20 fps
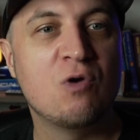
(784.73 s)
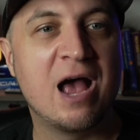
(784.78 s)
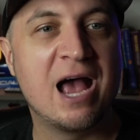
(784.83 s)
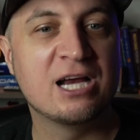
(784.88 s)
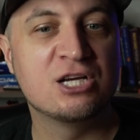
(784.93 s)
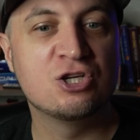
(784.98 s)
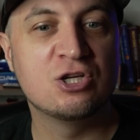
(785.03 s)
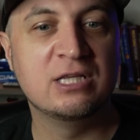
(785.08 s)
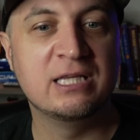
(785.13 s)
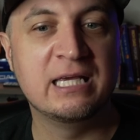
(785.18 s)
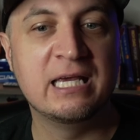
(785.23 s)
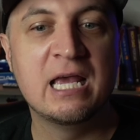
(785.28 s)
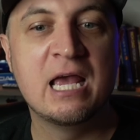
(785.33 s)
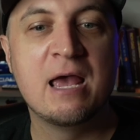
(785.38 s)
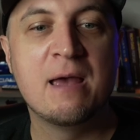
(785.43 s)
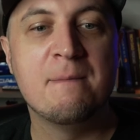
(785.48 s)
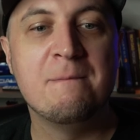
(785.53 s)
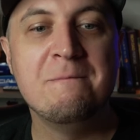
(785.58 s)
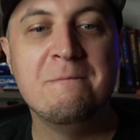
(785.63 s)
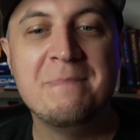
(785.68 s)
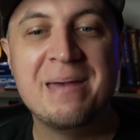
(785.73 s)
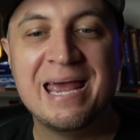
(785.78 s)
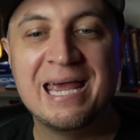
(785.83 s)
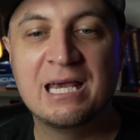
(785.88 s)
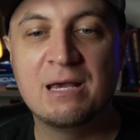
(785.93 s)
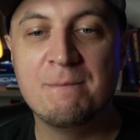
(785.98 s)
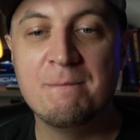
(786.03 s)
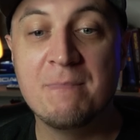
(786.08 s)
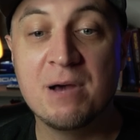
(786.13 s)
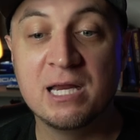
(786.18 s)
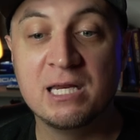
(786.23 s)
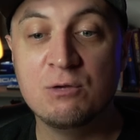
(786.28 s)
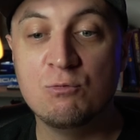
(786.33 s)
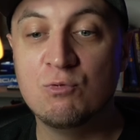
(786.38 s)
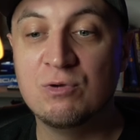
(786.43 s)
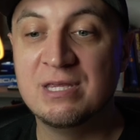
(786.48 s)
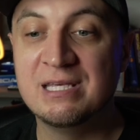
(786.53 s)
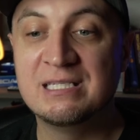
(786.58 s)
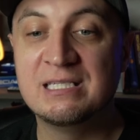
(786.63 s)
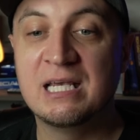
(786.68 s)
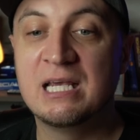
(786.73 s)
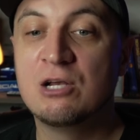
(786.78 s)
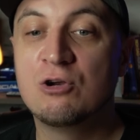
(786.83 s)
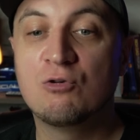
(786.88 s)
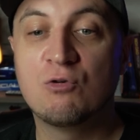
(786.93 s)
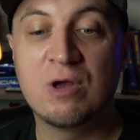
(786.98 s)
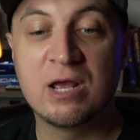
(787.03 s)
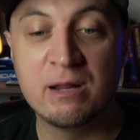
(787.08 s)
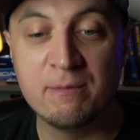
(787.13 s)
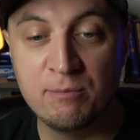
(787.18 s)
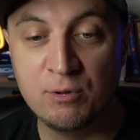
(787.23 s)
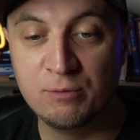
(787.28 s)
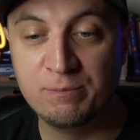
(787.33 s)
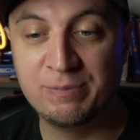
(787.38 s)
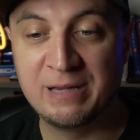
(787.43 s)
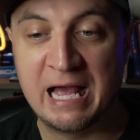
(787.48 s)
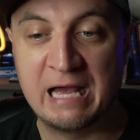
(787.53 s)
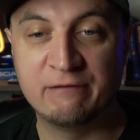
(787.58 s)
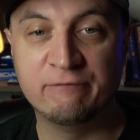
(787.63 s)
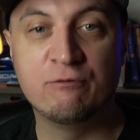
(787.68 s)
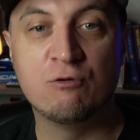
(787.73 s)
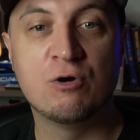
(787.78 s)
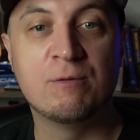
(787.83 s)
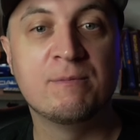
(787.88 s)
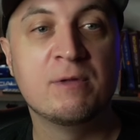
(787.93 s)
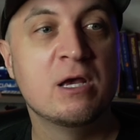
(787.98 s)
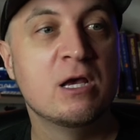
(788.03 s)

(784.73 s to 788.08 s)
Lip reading: actually make money with this incredible platform.